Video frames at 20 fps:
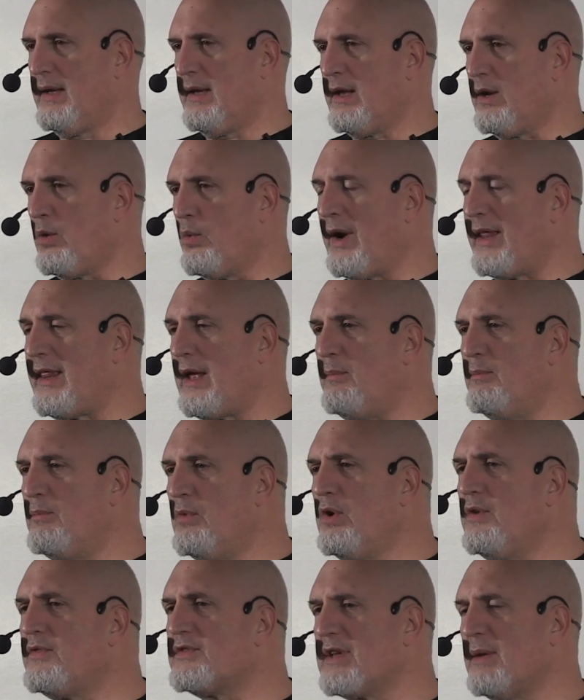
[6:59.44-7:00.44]
in a way that
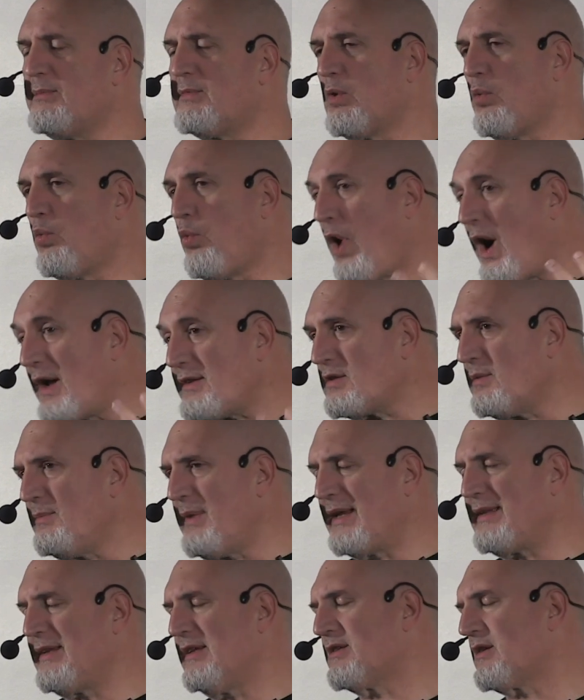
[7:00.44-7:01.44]
moves them to want to
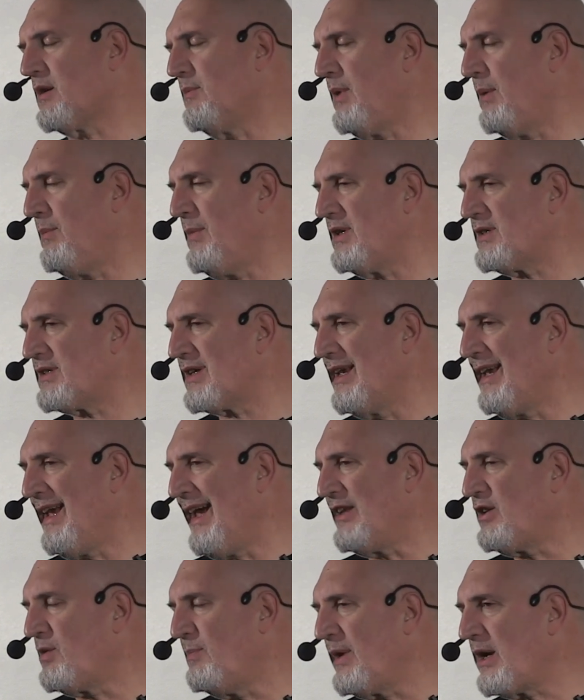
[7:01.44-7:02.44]
make these commitments
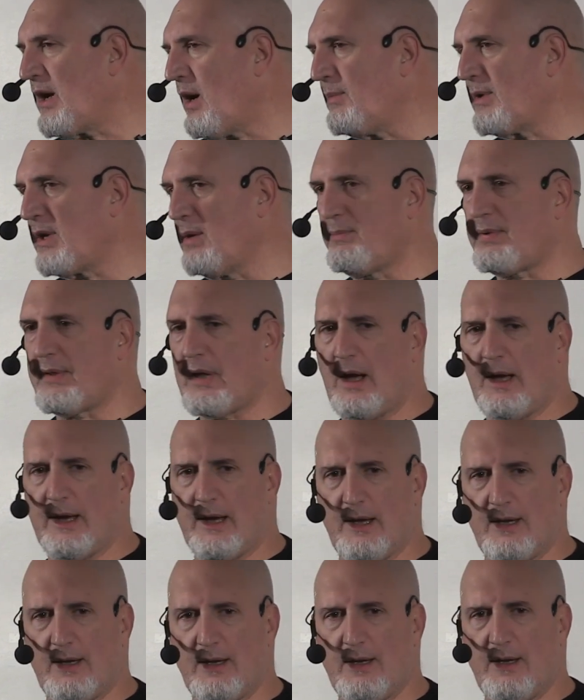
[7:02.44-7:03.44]
and to become
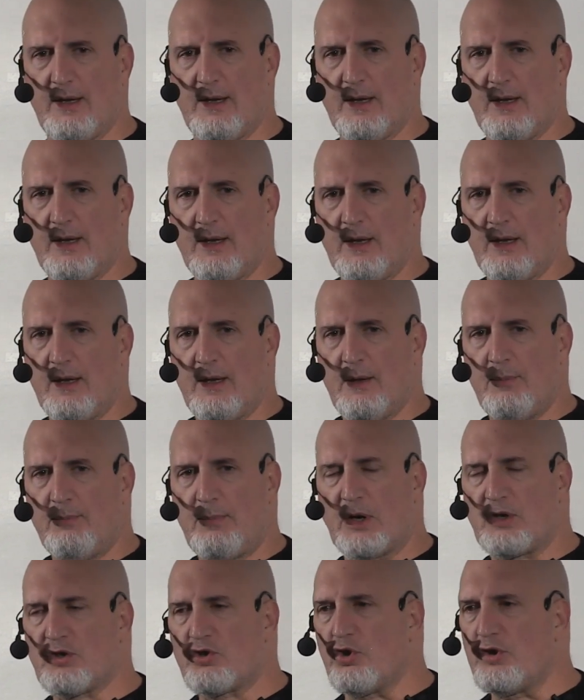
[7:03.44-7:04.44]
compliant.
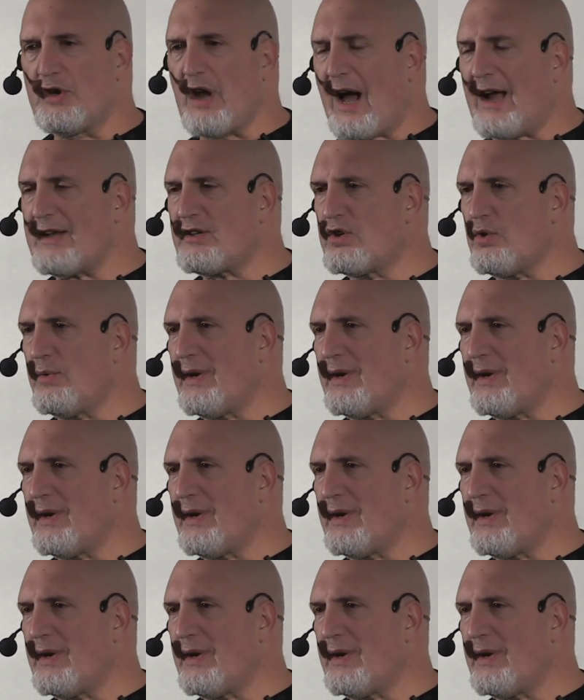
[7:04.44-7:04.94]
But you're not